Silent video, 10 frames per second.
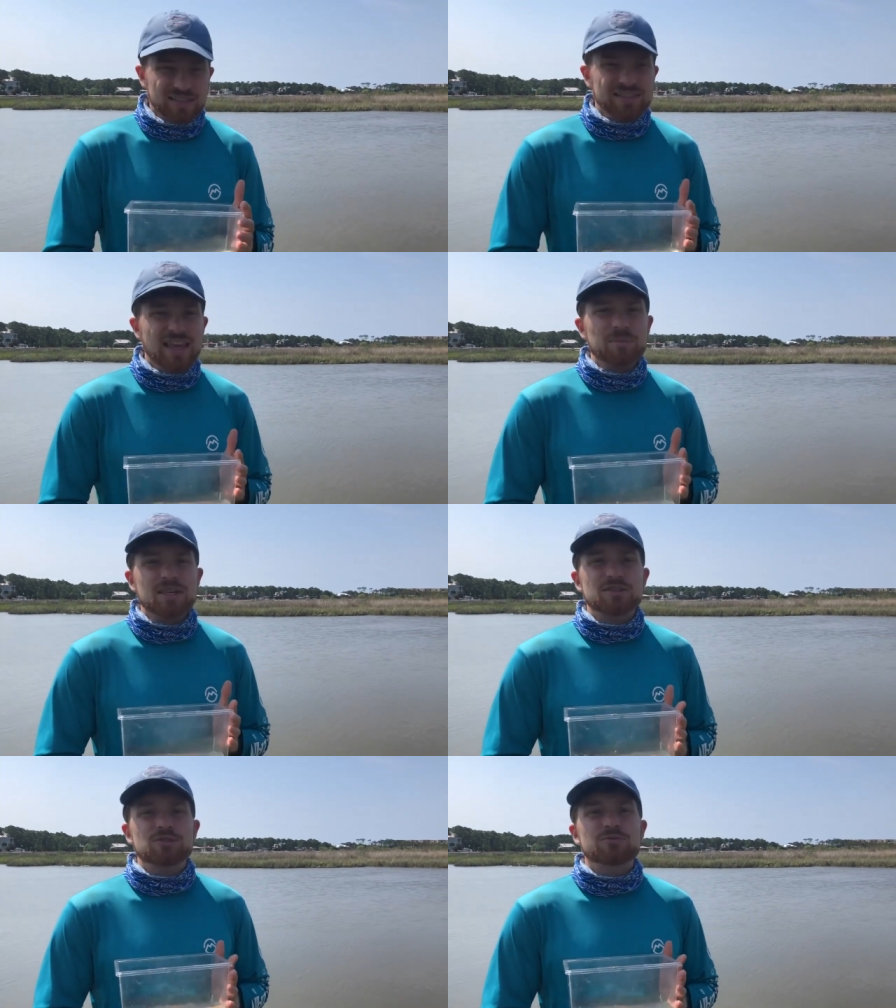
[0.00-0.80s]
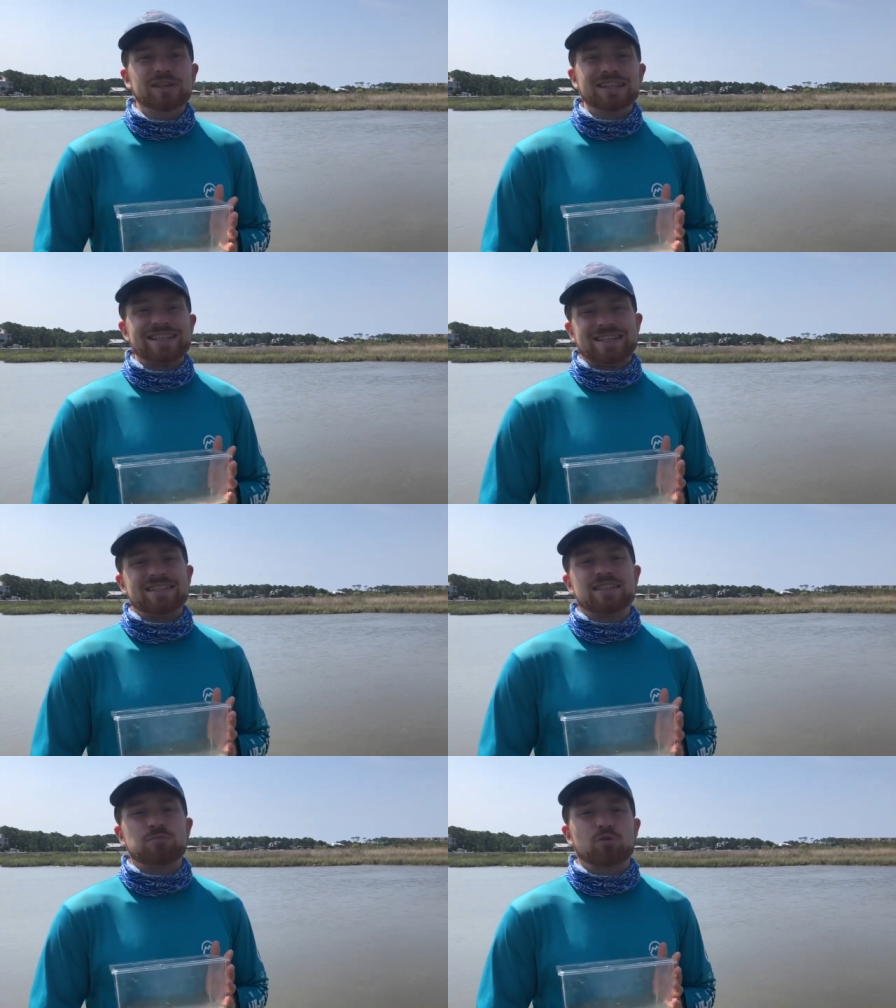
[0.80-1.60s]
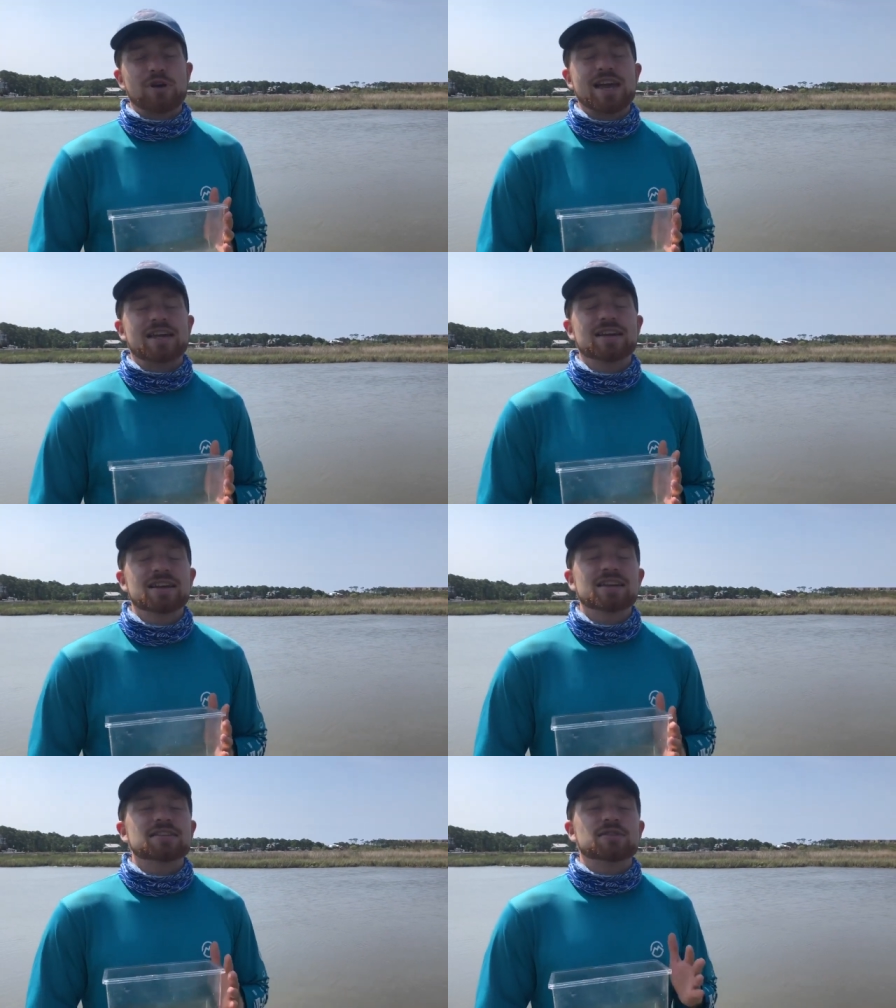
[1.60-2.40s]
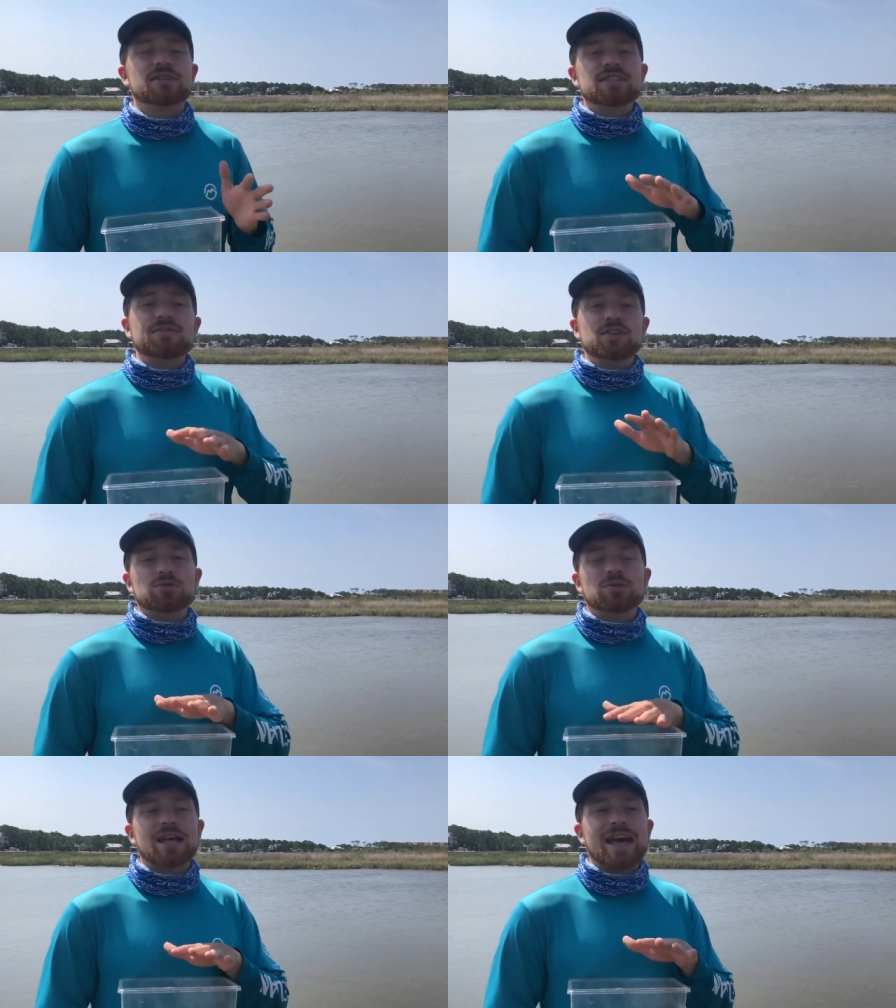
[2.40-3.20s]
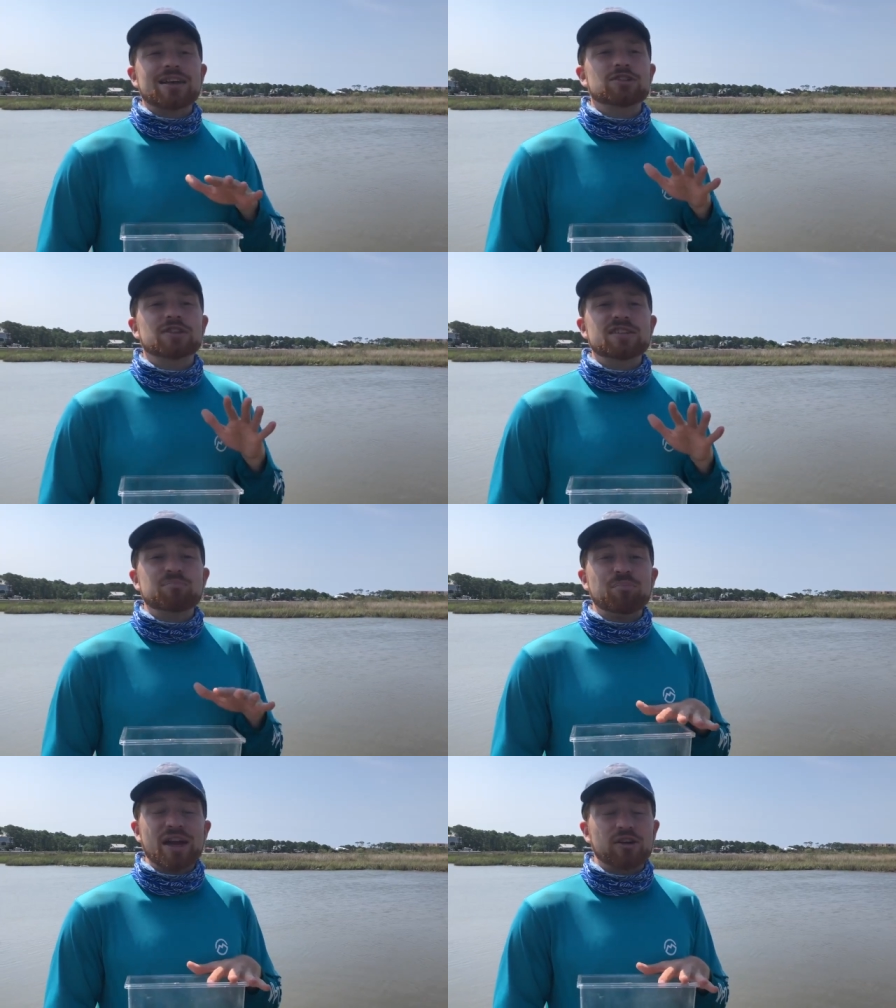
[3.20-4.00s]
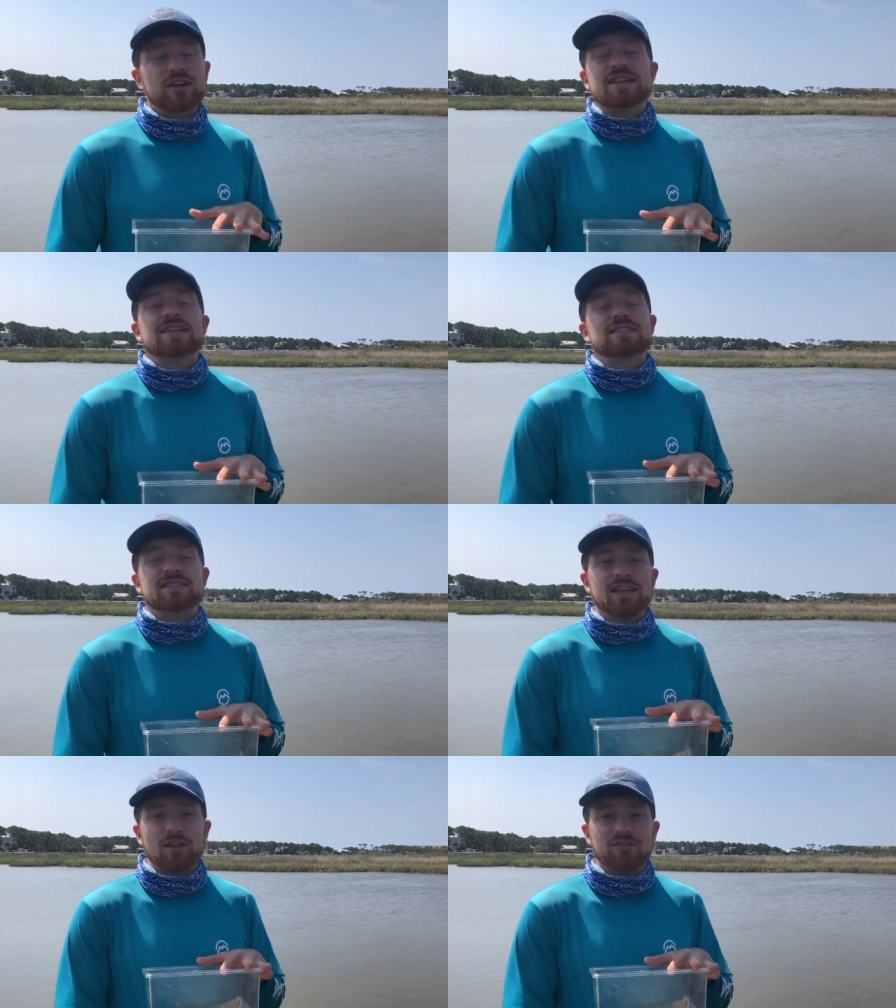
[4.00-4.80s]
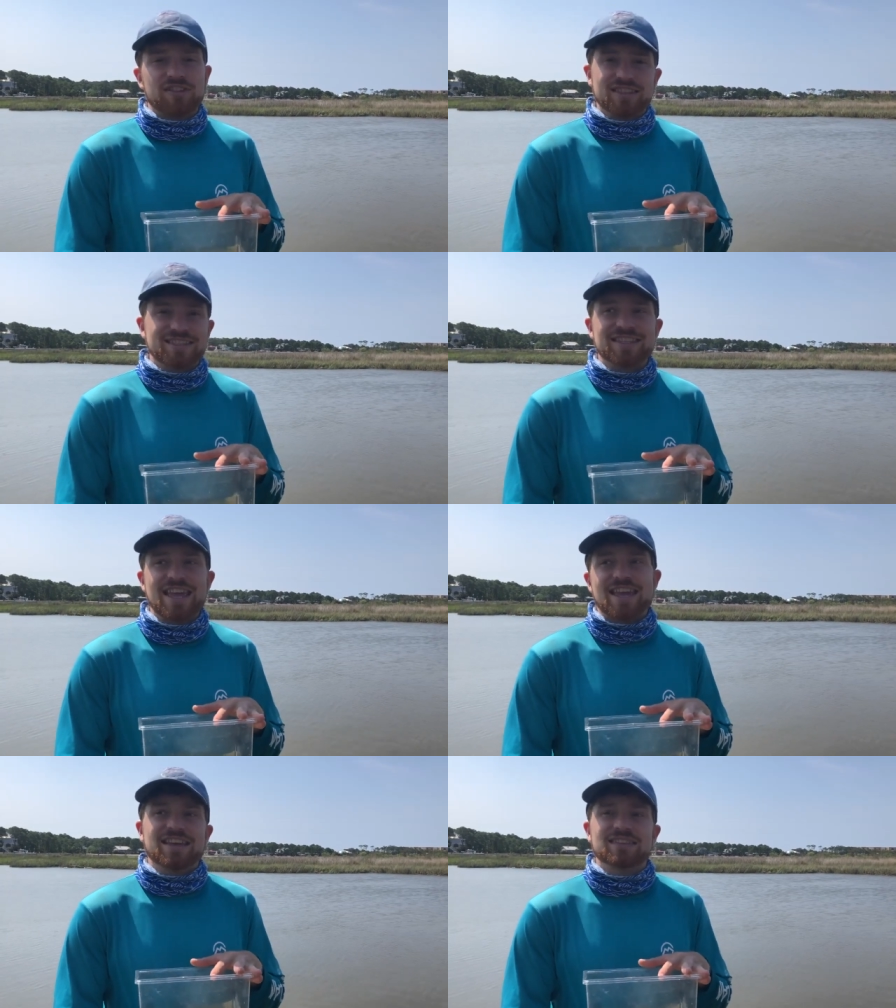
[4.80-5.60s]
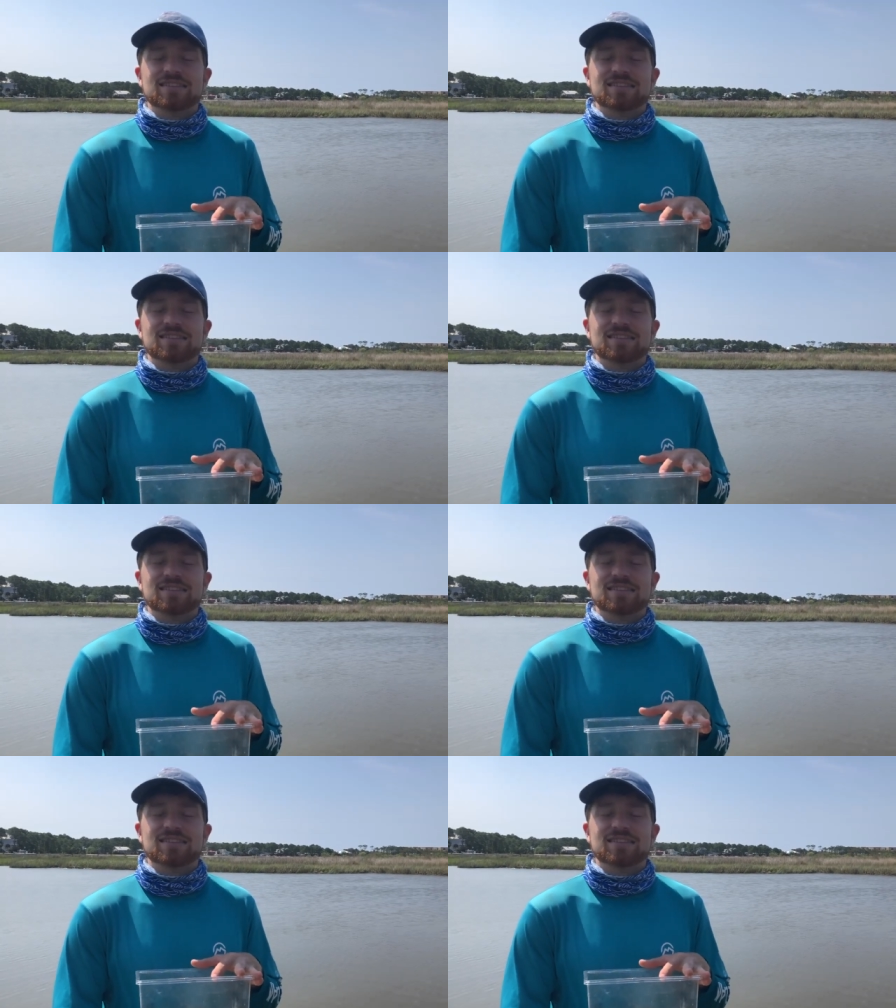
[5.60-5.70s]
because that makes you really easy prey. So this fish will actually bury itself in the sand.